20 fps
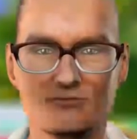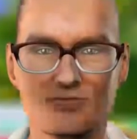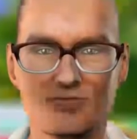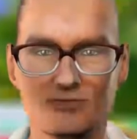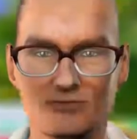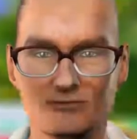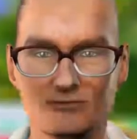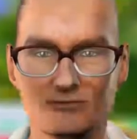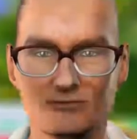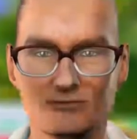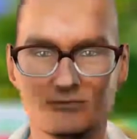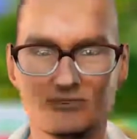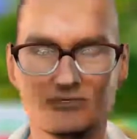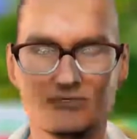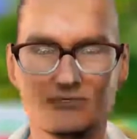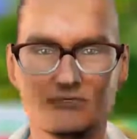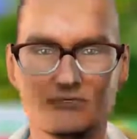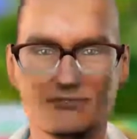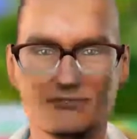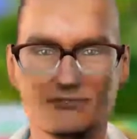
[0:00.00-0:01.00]
Abu
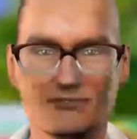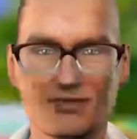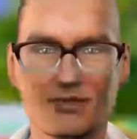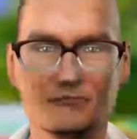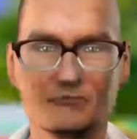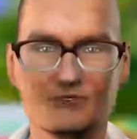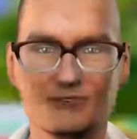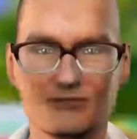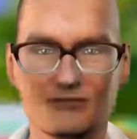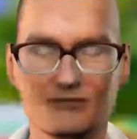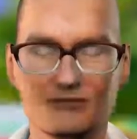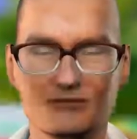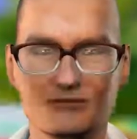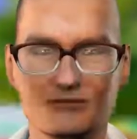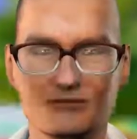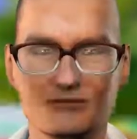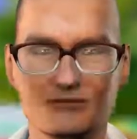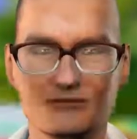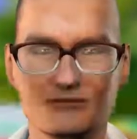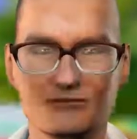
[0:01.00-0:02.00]
Lahab was a character
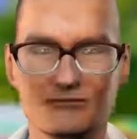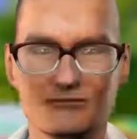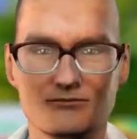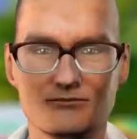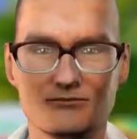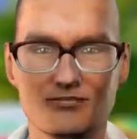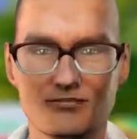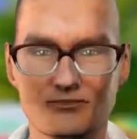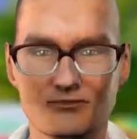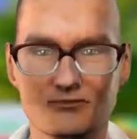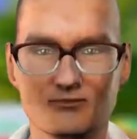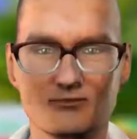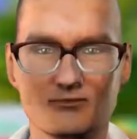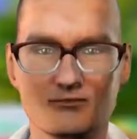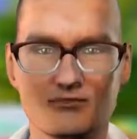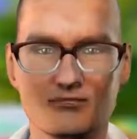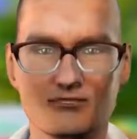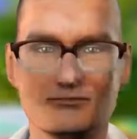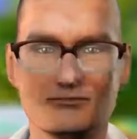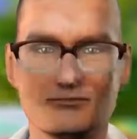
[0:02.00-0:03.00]
that
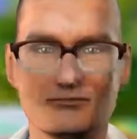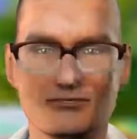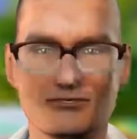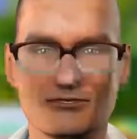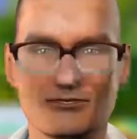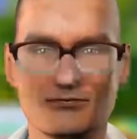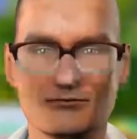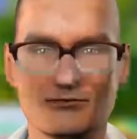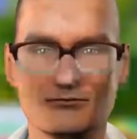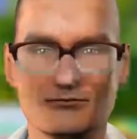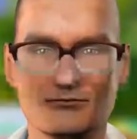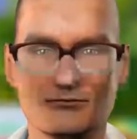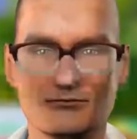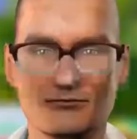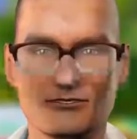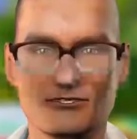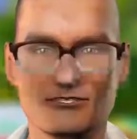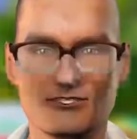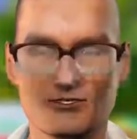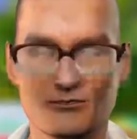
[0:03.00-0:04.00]
whatever the Prophet
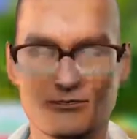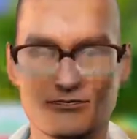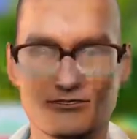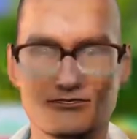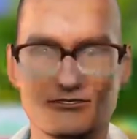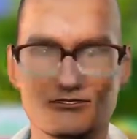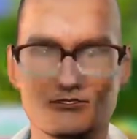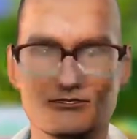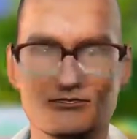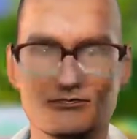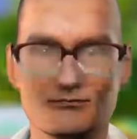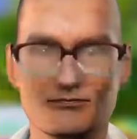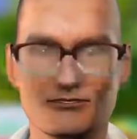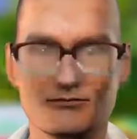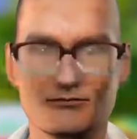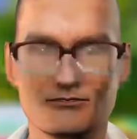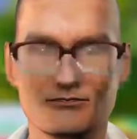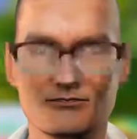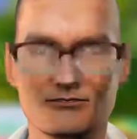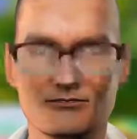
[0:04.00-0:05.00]
Muhammad said, this man
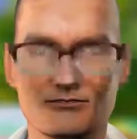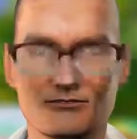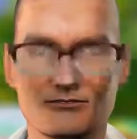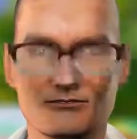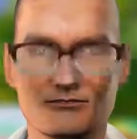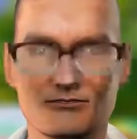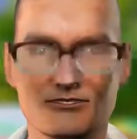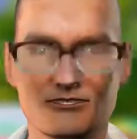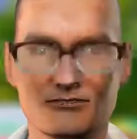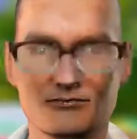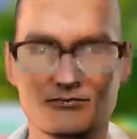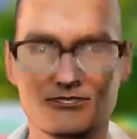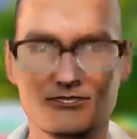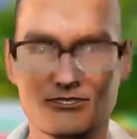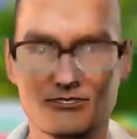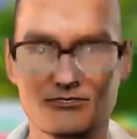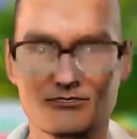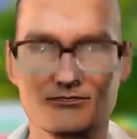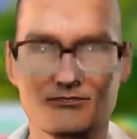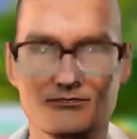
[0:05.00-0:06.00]
would contradict it. In
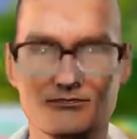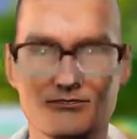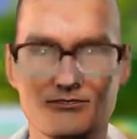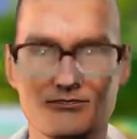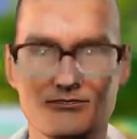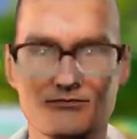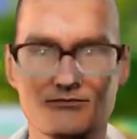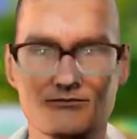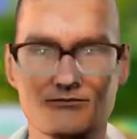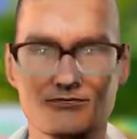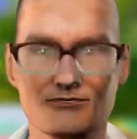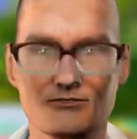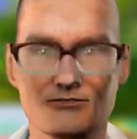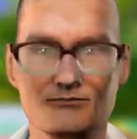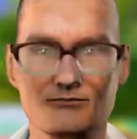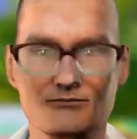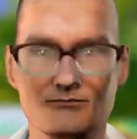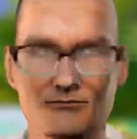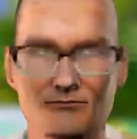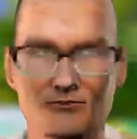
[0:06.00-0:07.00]
fact, when the
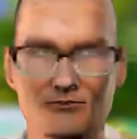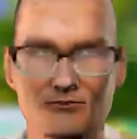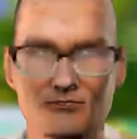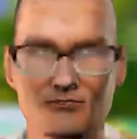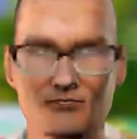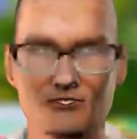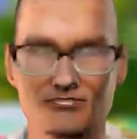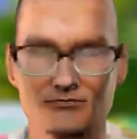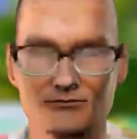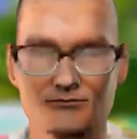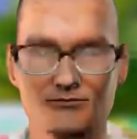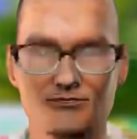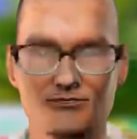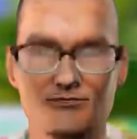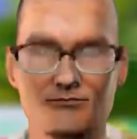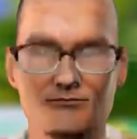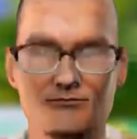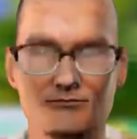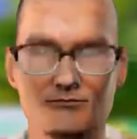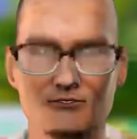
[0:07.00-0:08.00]
Prophet Muhammad used to
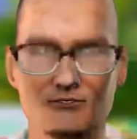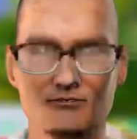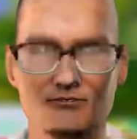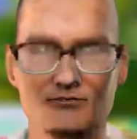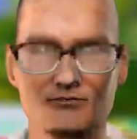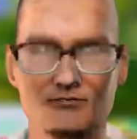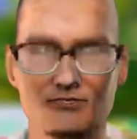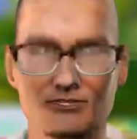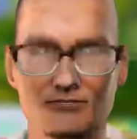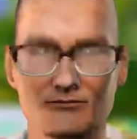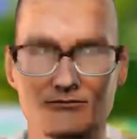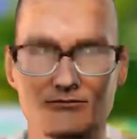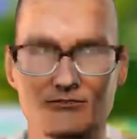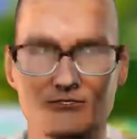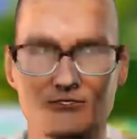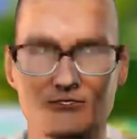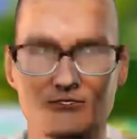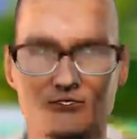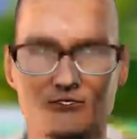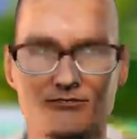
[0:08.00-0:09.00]
go and try
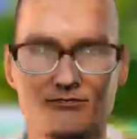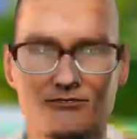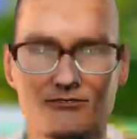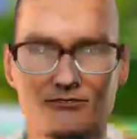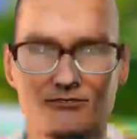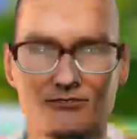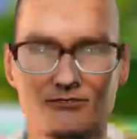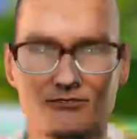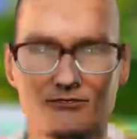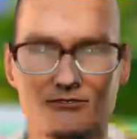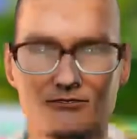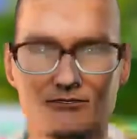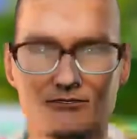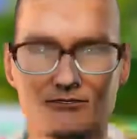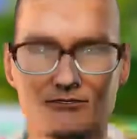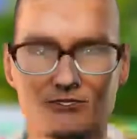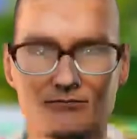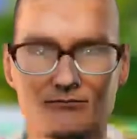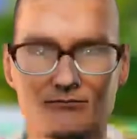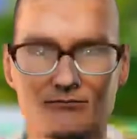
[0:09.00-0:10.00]
and teach the people and
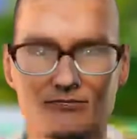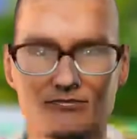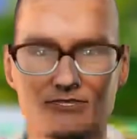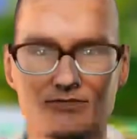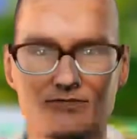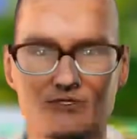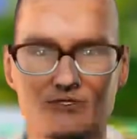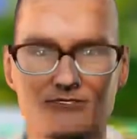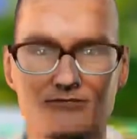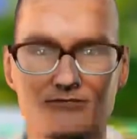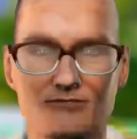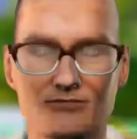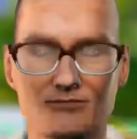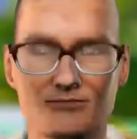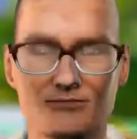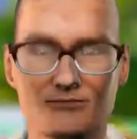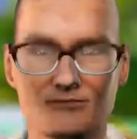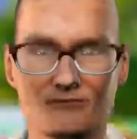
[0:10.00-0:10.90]
talk to them about Islam,